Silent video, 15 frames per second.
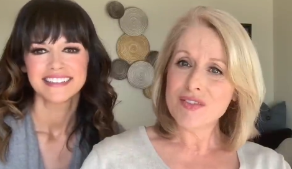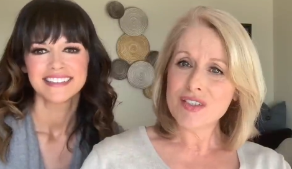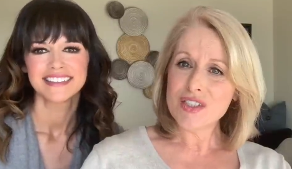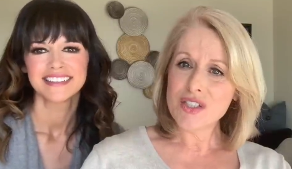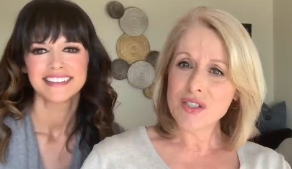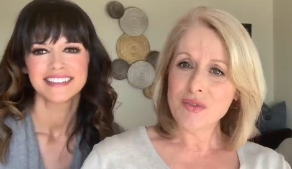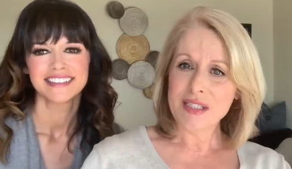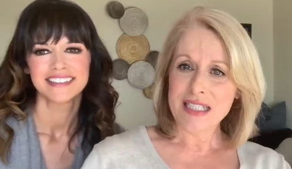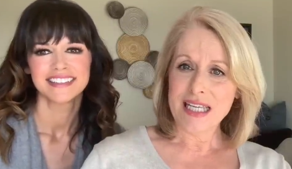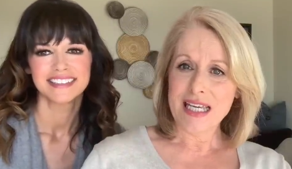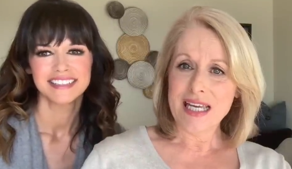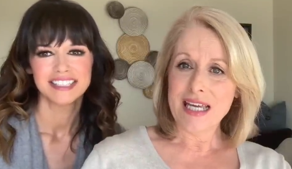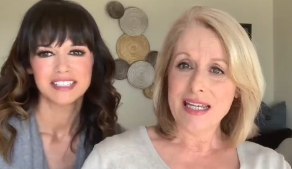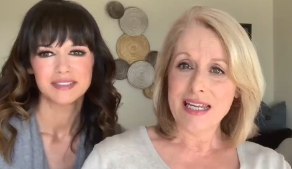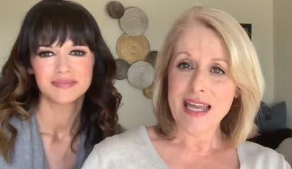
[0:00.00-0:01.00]
Speaker 1: for tuning
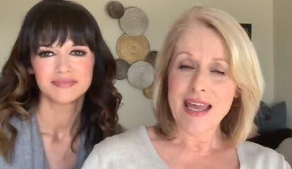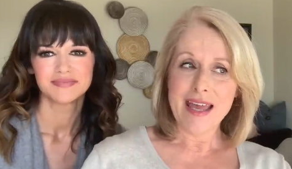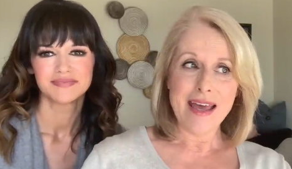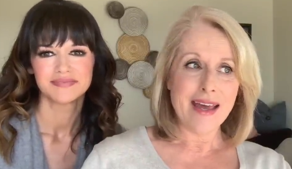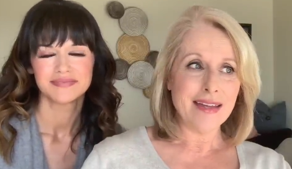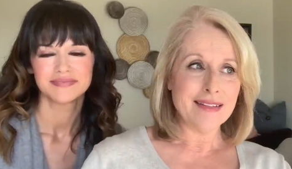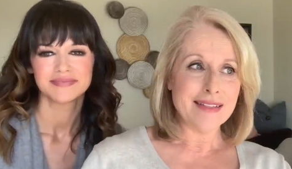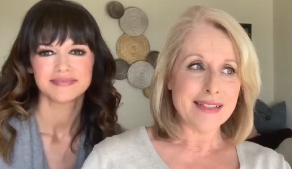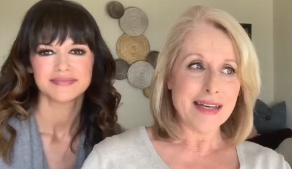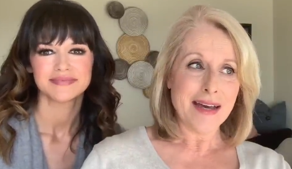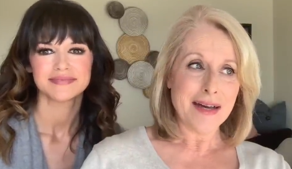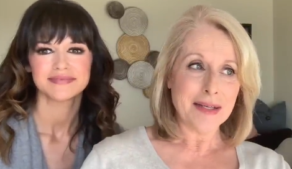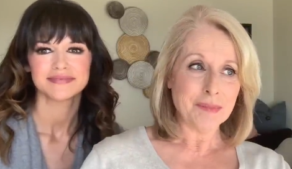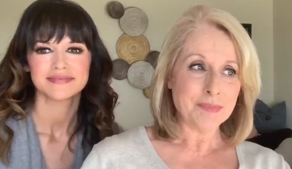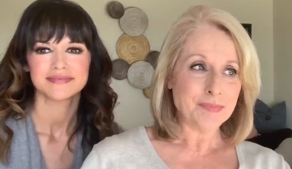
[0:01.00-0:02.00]
in and
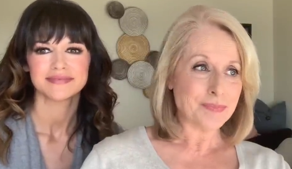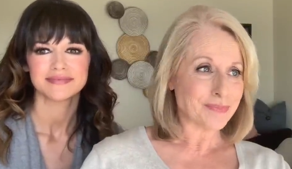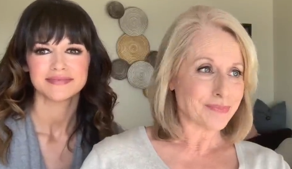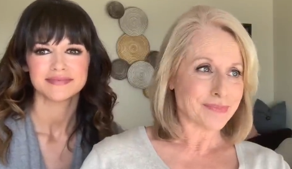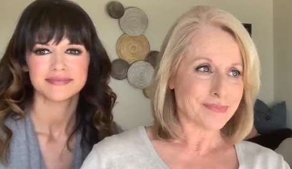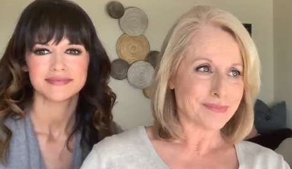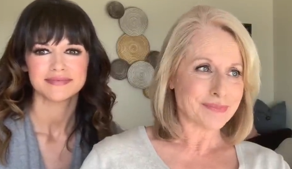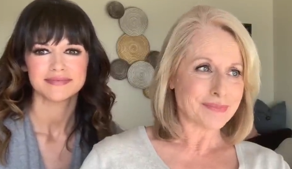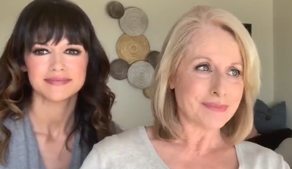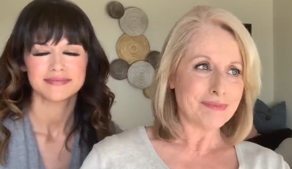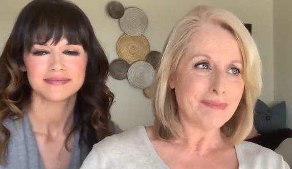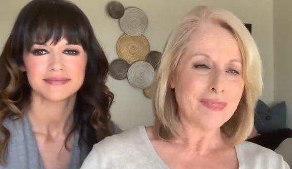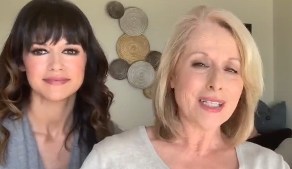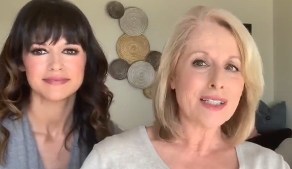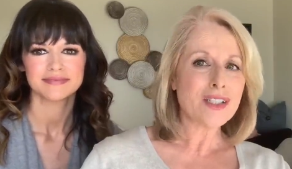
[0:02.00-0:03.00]
um,
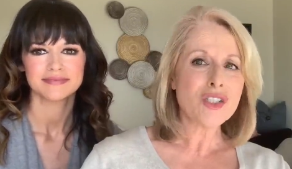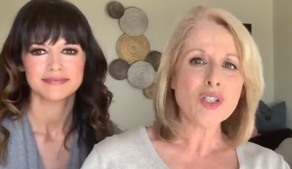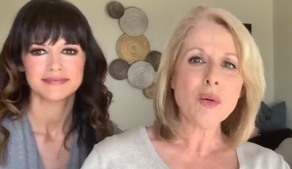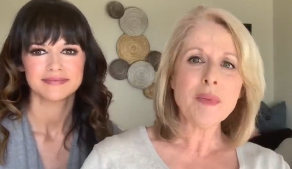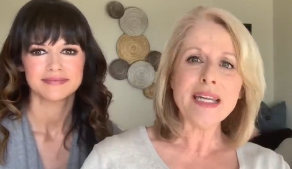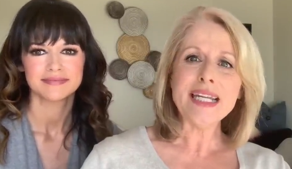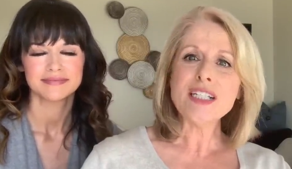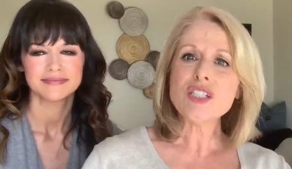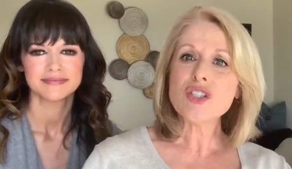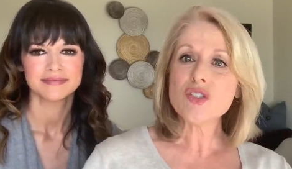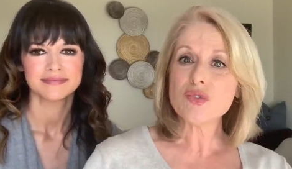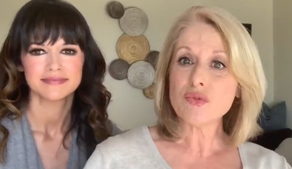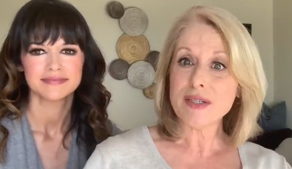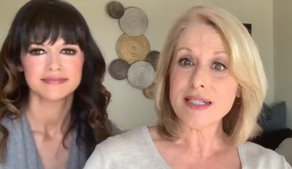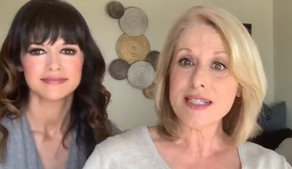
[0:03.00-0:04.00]
so many
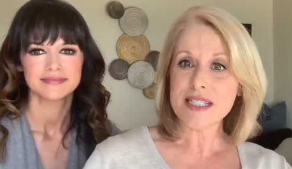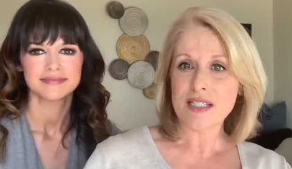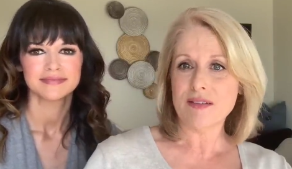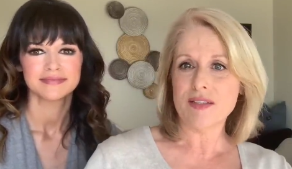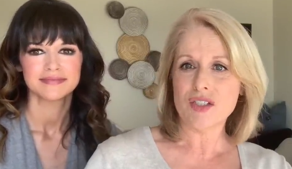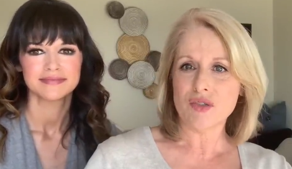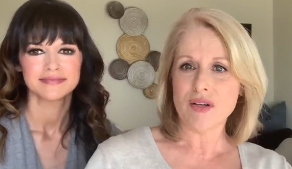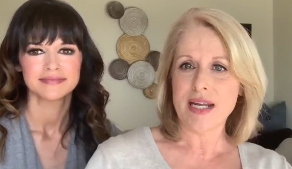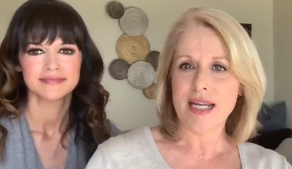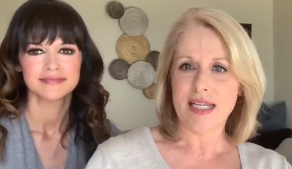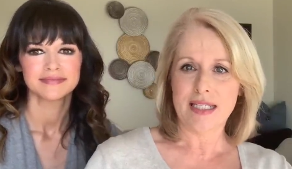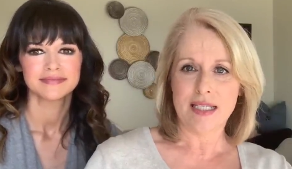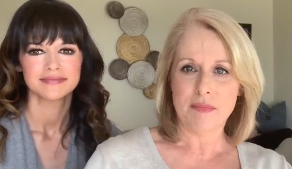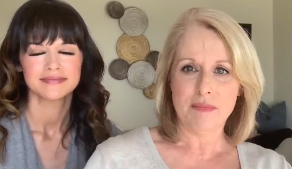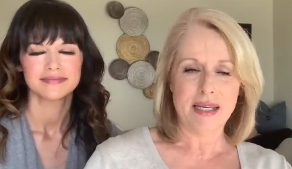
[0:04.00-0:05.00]
tricks of the
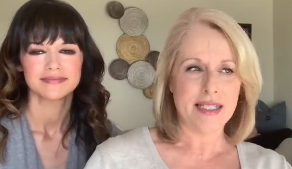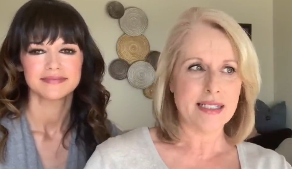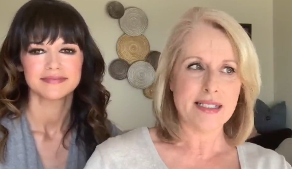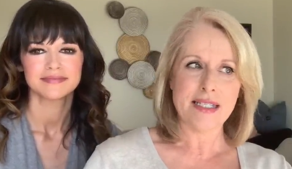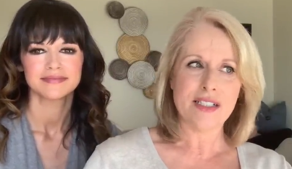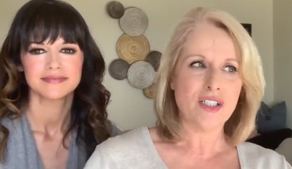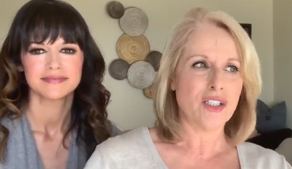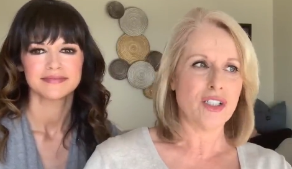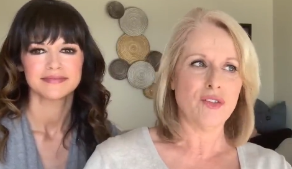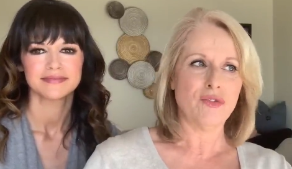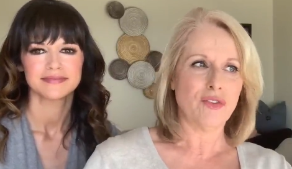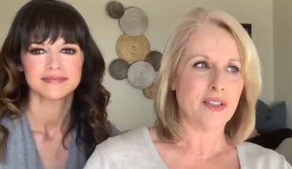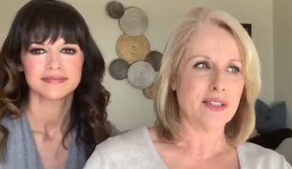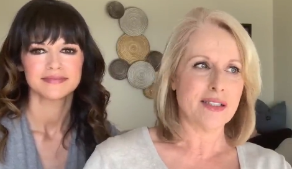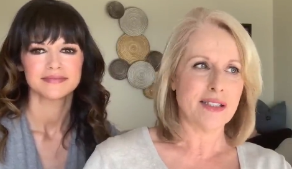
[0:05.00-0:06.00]
trade that make such a
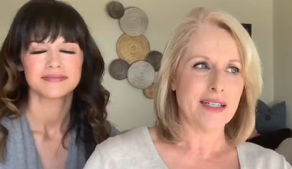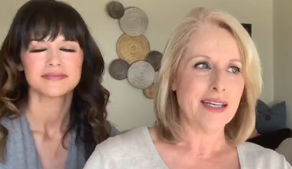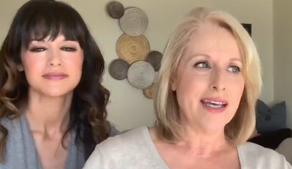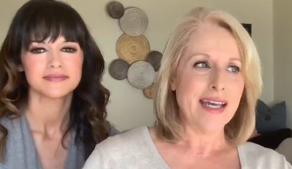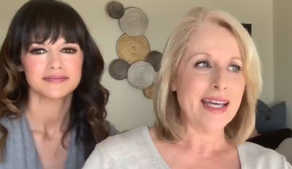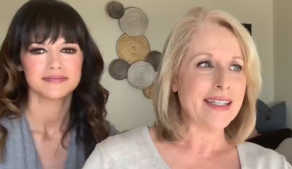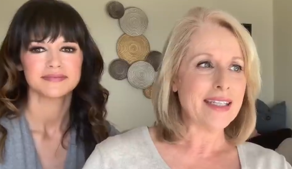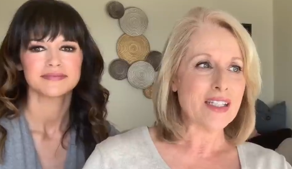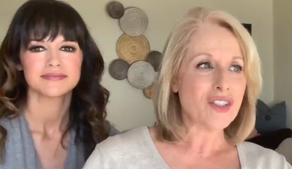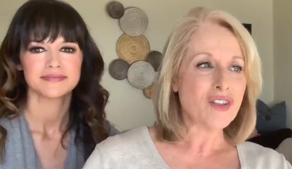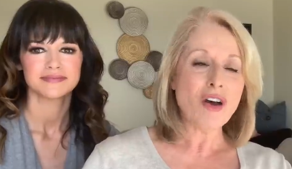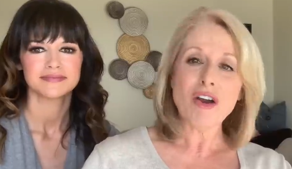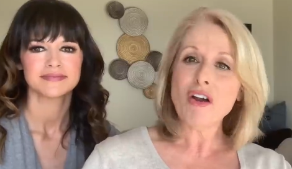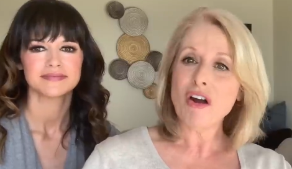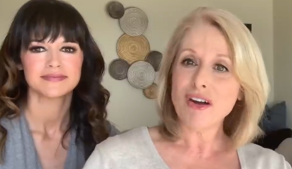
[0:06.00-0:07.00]
difference and it's
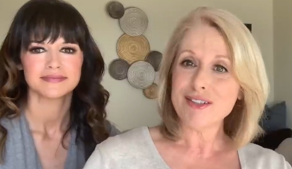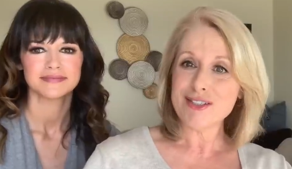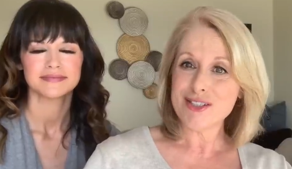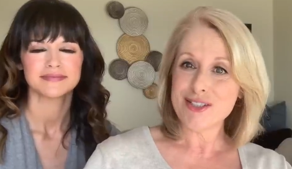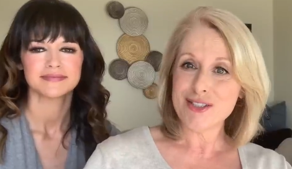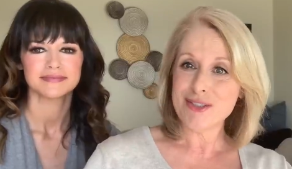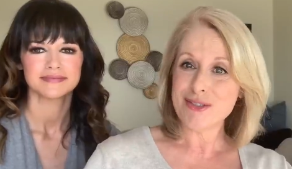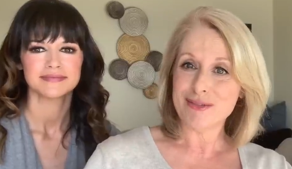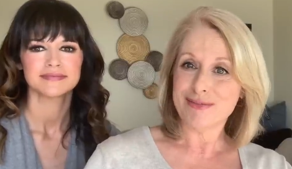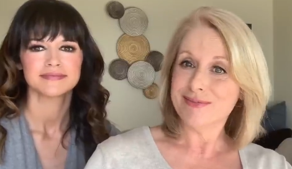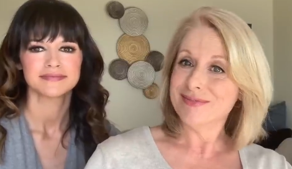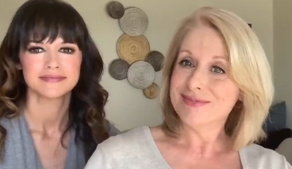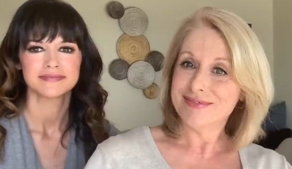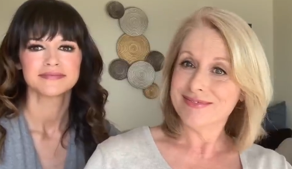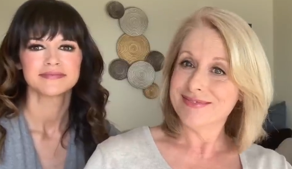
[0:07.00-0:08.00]
not hard to do.
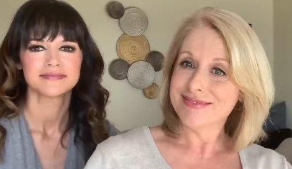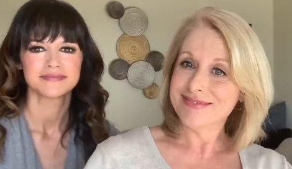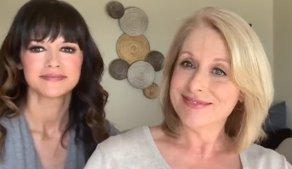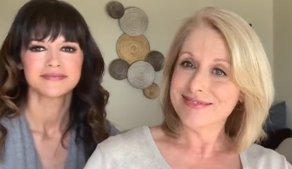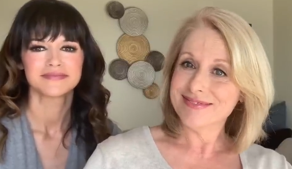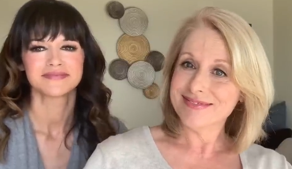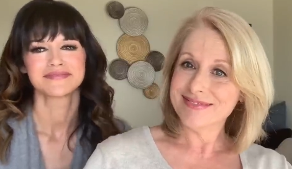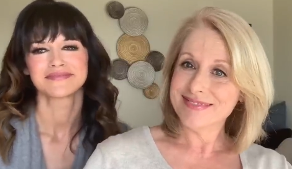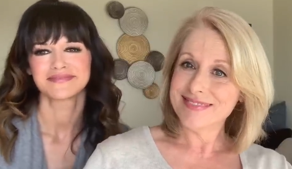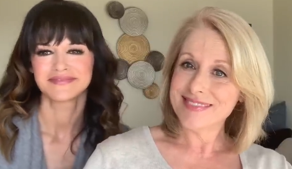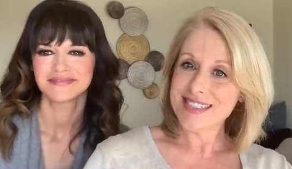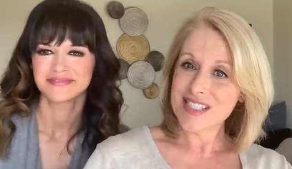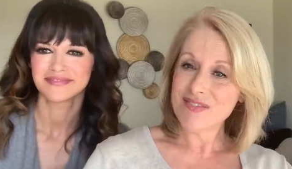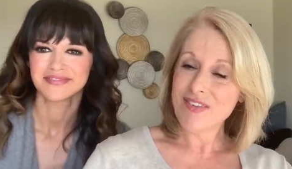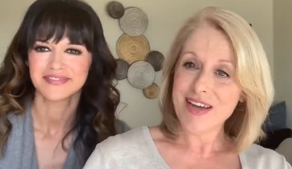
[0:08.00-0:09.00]

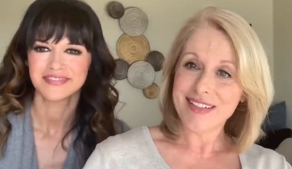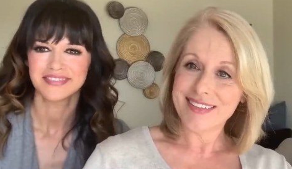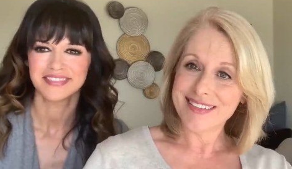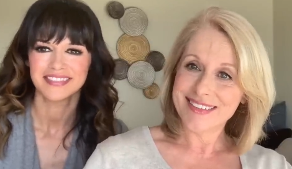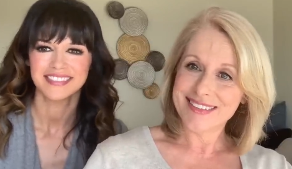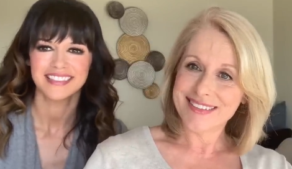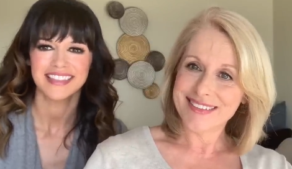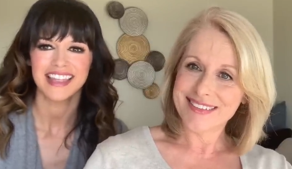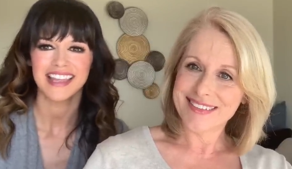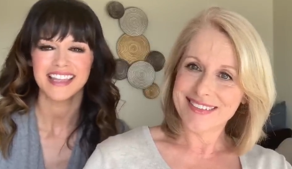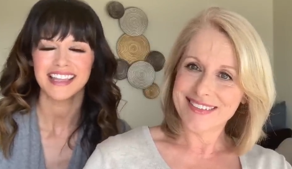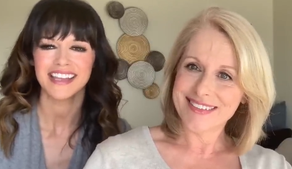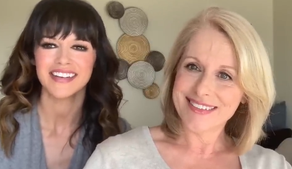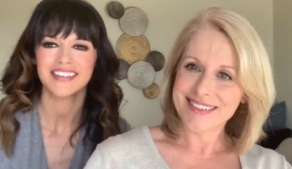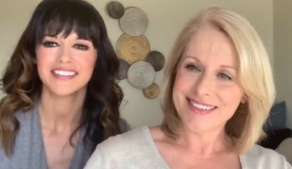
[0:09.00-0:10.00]
It's fun.
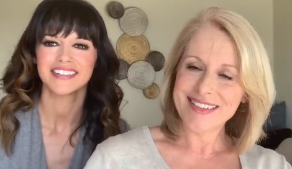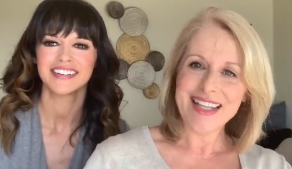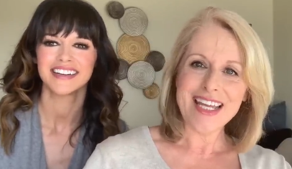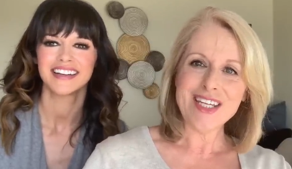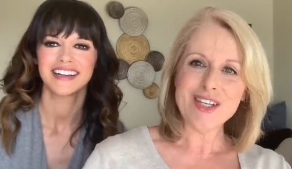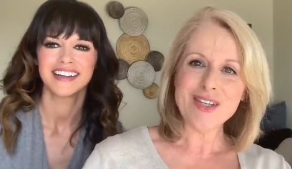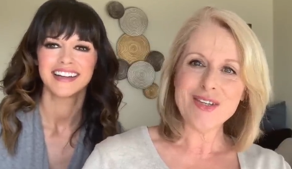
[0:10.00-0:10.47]
Thank you. Thank